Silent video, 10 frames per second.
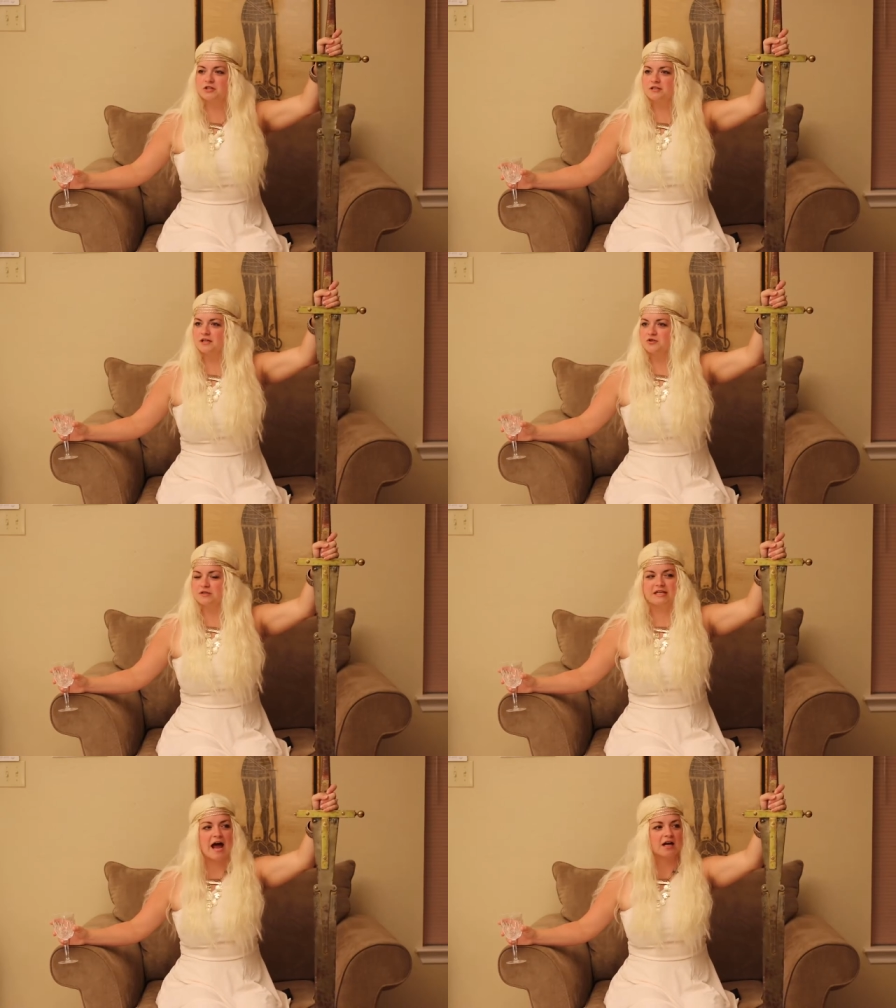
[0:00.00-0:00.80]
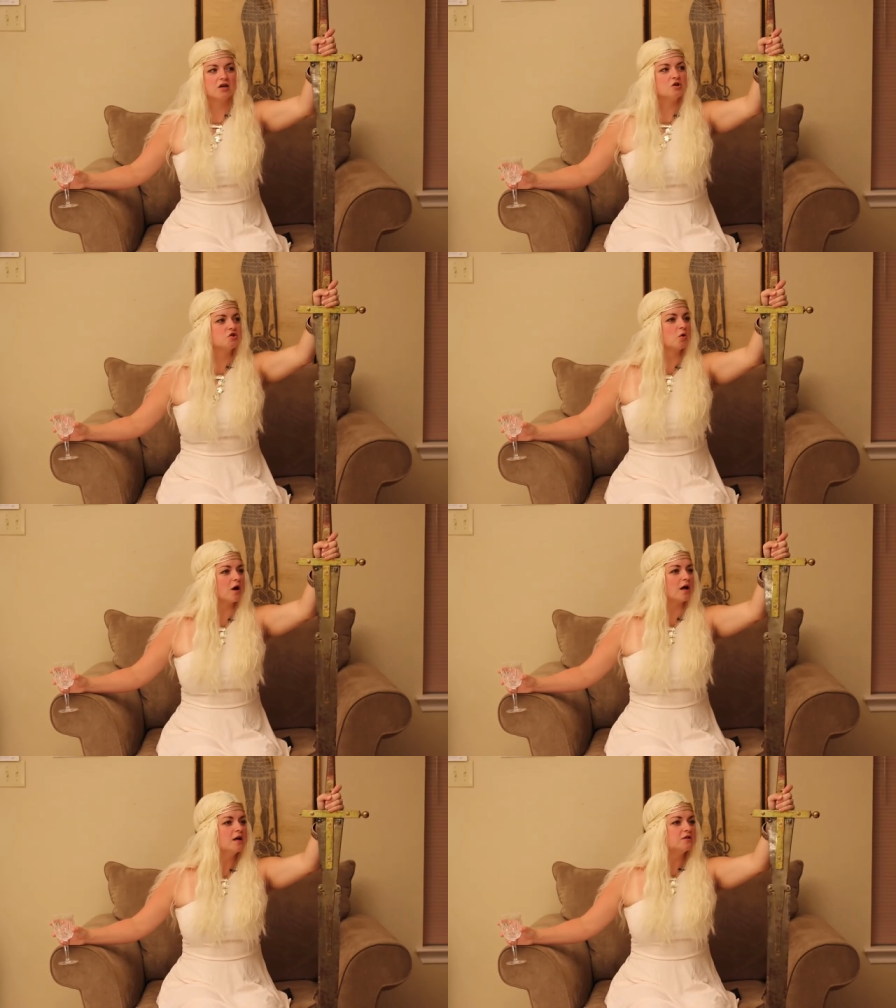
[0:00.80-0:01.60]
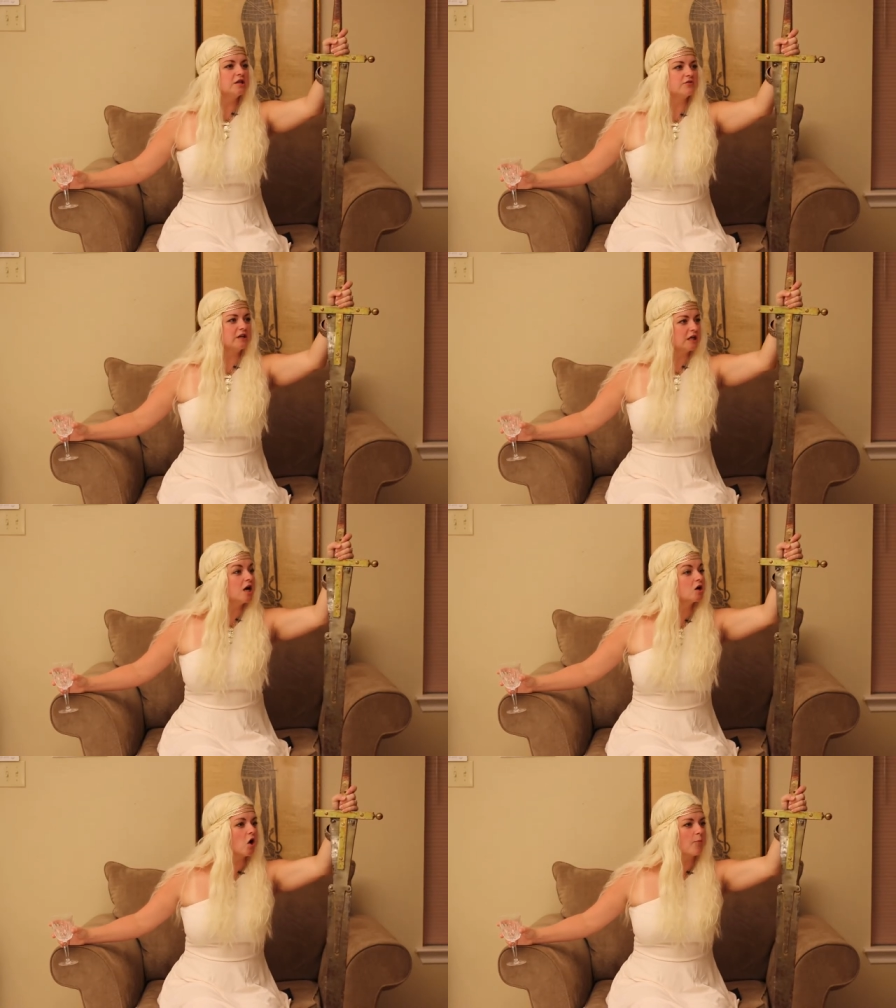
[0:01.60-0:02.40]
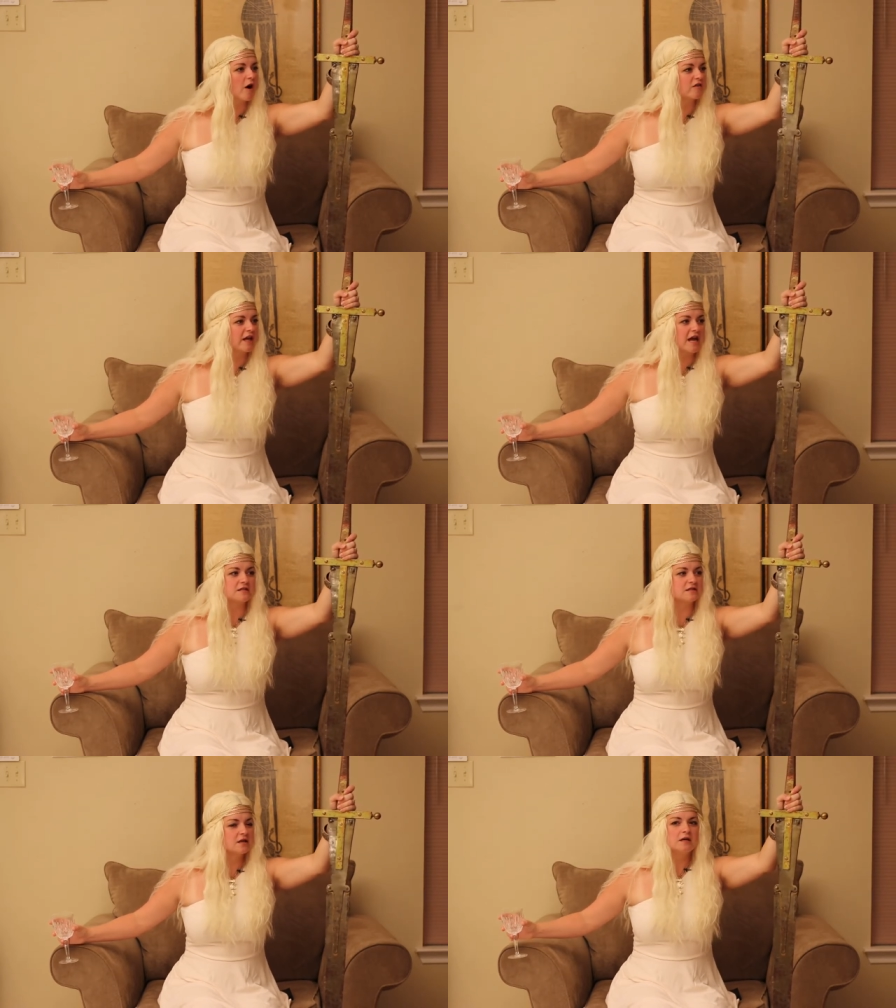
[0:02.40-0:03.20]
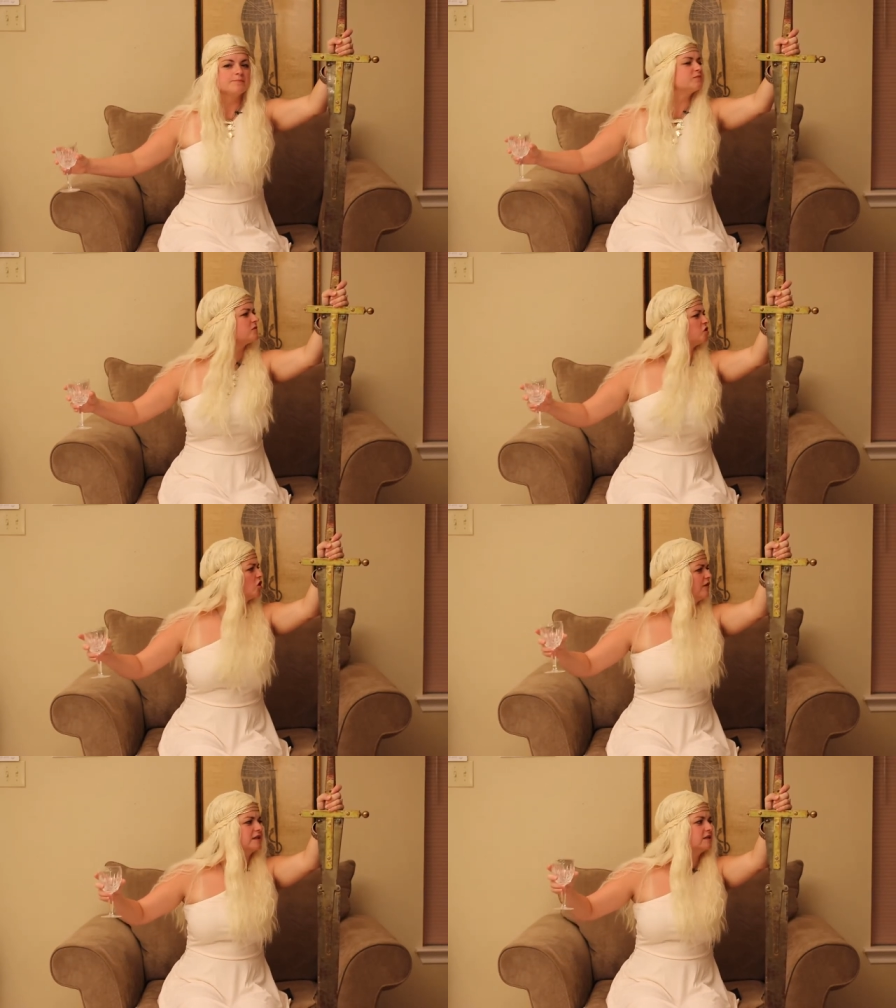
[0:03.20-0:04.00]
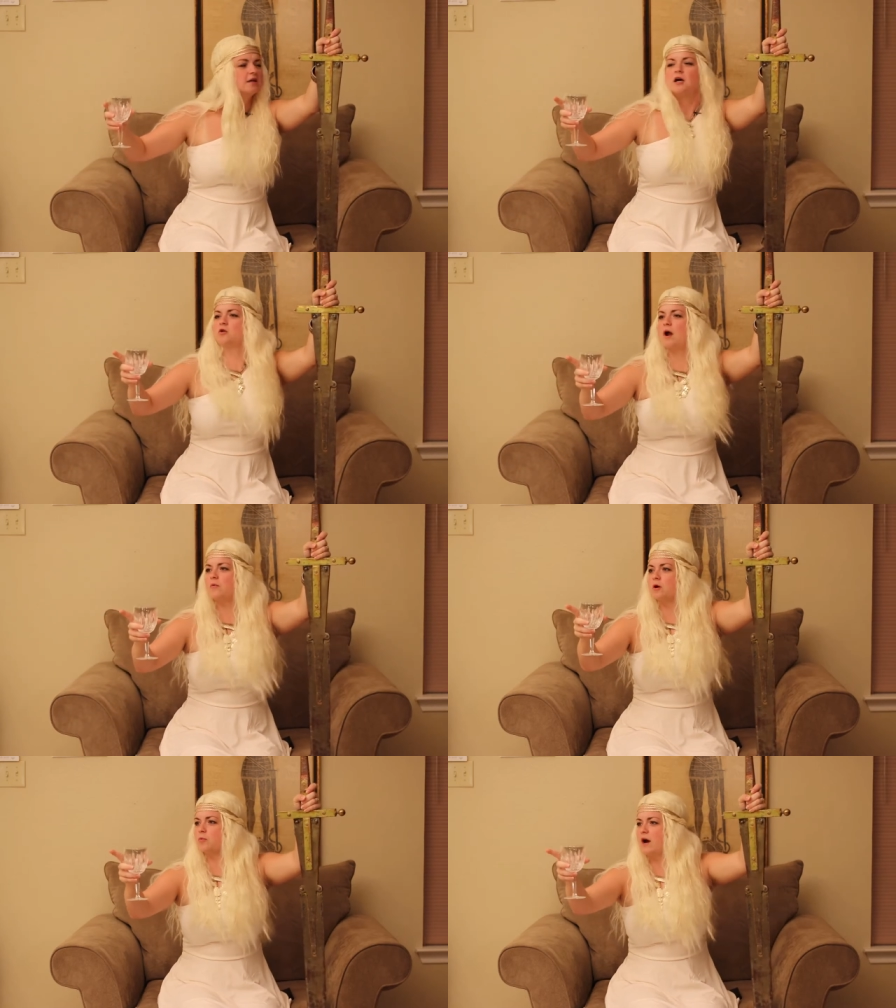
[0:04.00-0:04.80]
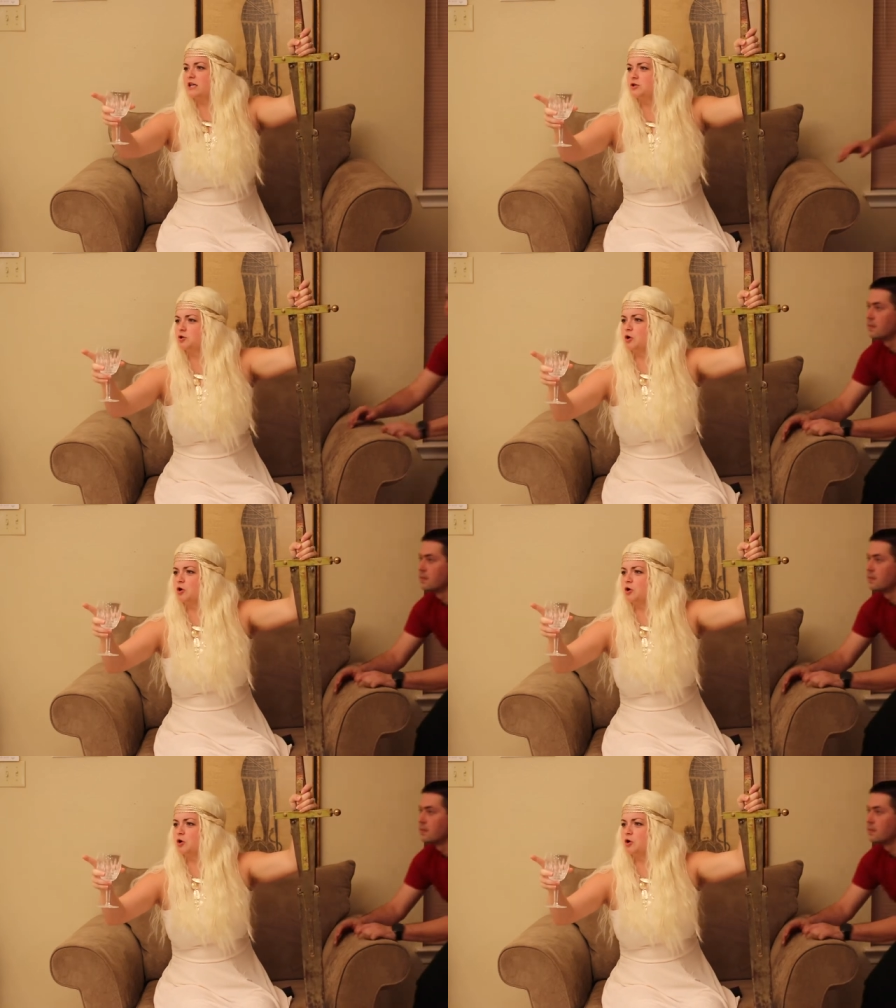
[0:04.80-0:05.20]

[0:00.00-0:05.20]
castle is under attack. Jorah, Tyrion, go bar the gates. Servant, Grey Worm, ready